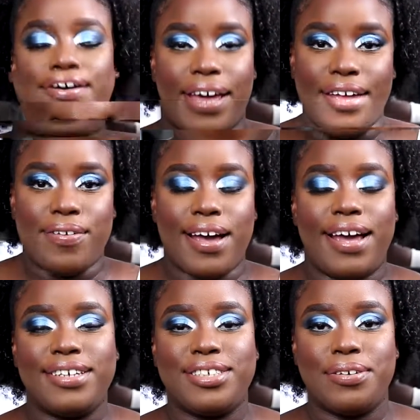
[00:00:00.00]
Okay, you
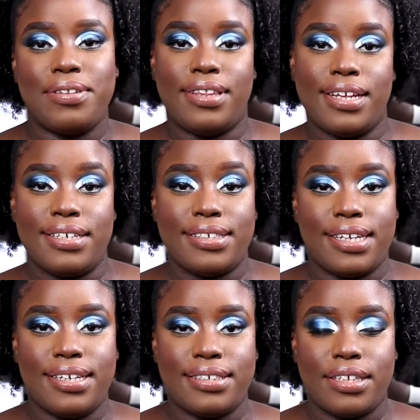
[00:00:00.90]
guys, so this
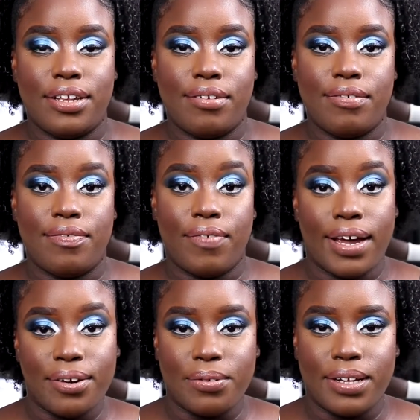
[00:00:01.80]
is the
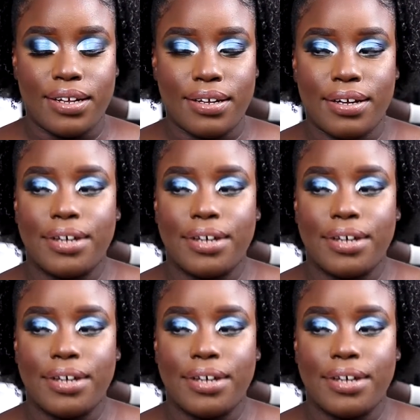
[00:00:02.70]
final look.